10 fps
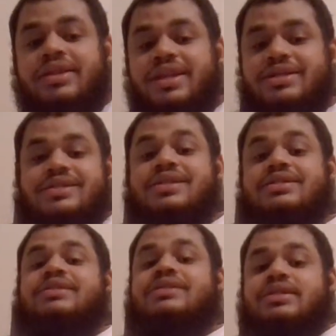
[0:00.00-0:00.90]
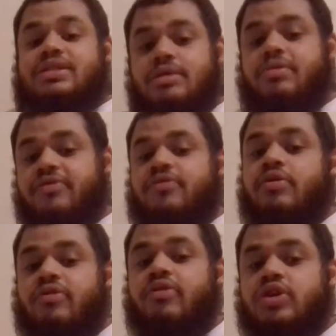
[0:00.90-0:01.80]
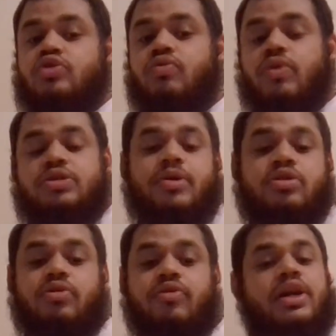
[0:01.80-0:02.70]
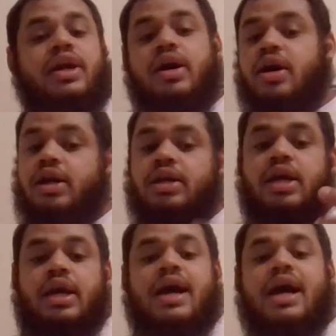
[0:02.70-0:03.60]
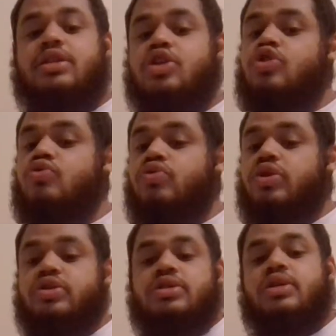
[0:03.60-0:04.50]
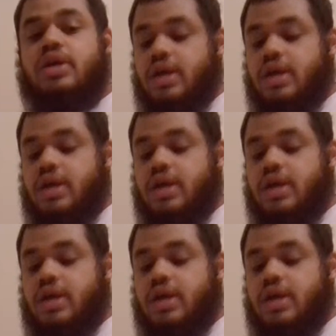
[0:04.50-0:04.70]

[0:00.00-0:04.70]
This is the system of a Russell Westbrook, the run and gun, got the shooters,